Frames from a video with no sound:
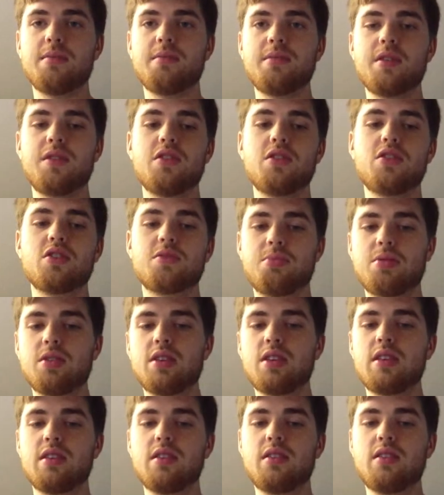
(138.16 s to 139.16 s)
If you just
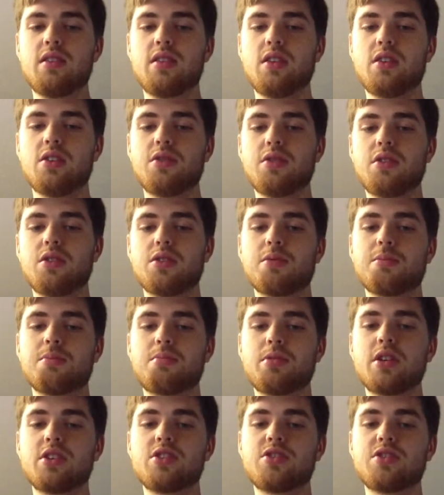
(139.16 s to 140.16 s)
put your
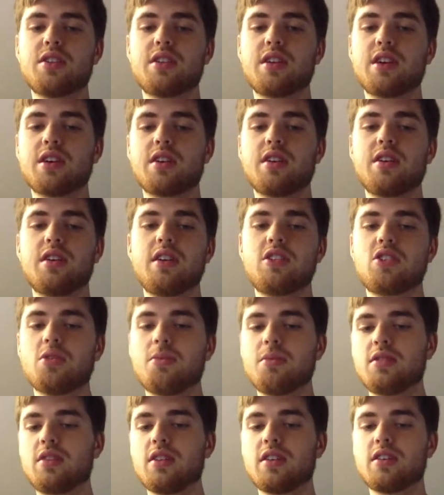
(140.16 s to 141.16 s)
plunger in there, it's
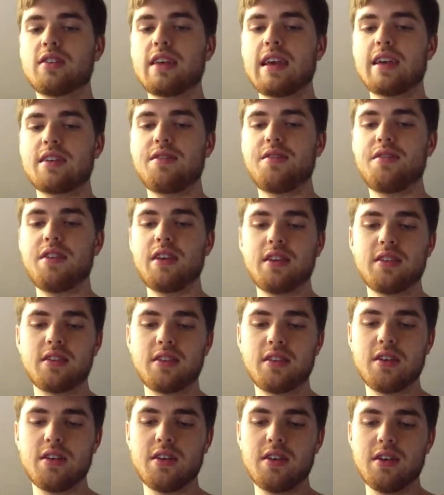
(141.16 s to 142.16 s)
almost an exact fit.
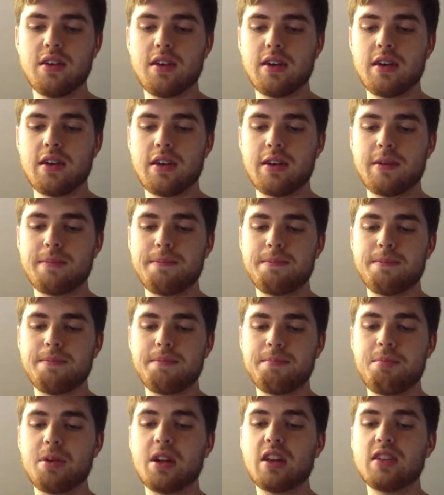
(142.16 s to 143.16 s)

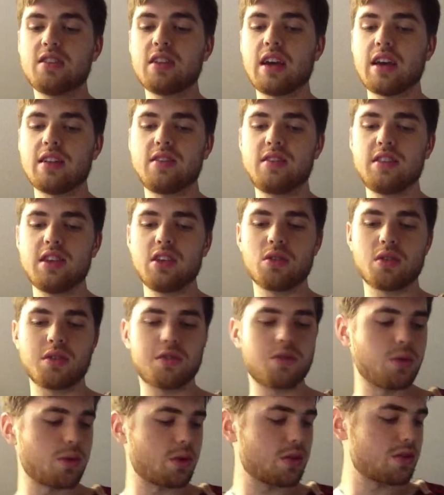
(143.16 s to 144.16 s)
But it's not sealed,
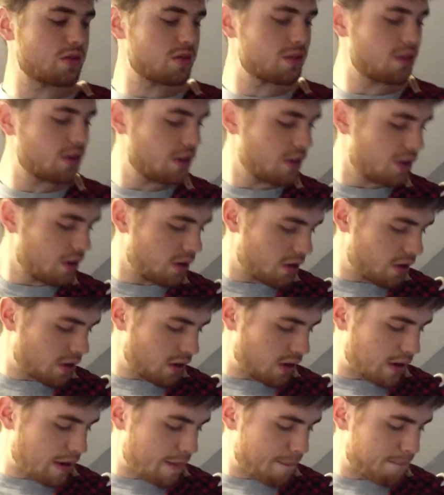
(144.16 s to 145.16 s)
of course.
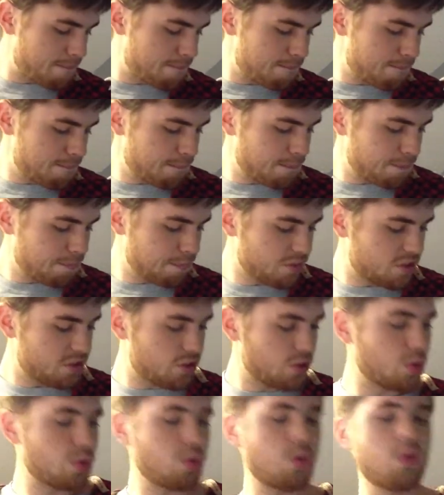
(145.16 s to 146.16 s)

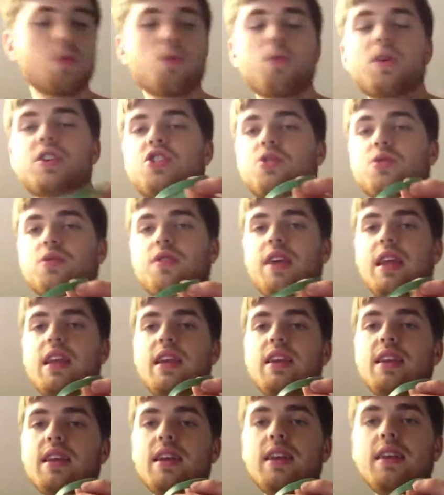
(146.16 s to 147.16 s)
So what you'll
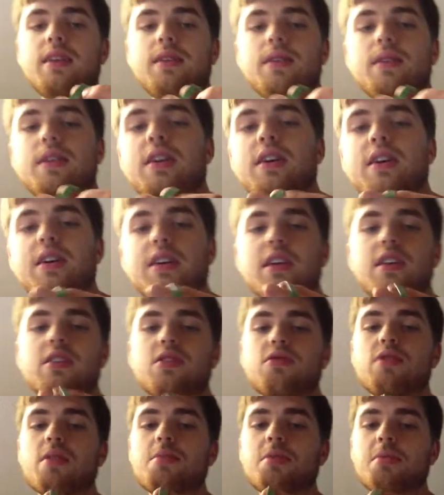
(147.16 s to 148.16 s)
then need is
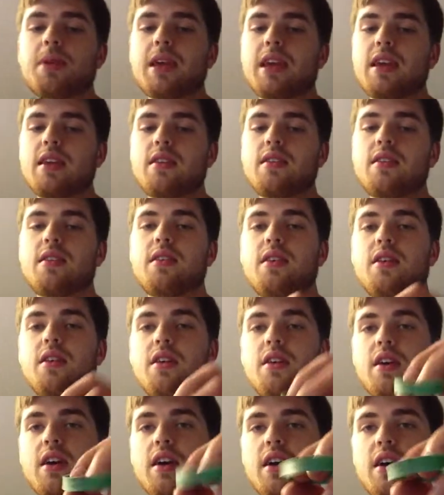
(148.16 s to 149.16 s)
a rubber band,
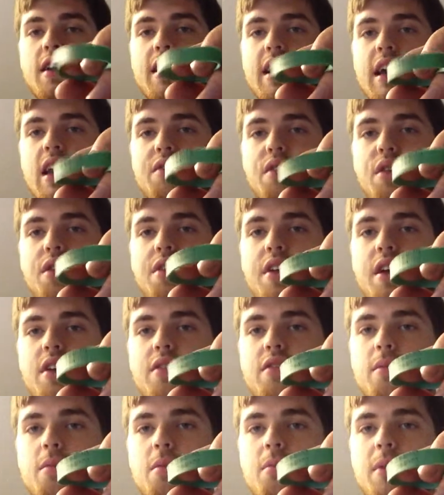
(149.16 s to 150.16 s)
a kind of a thick
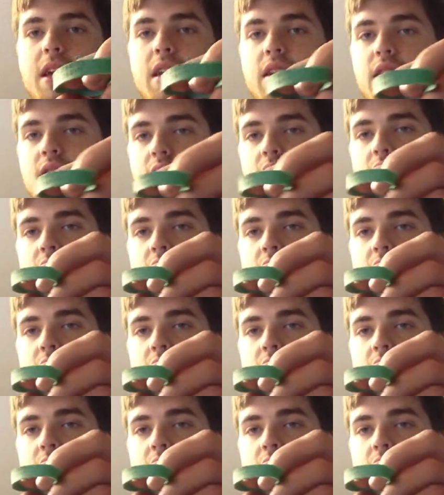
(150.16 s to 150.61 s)
rubber band.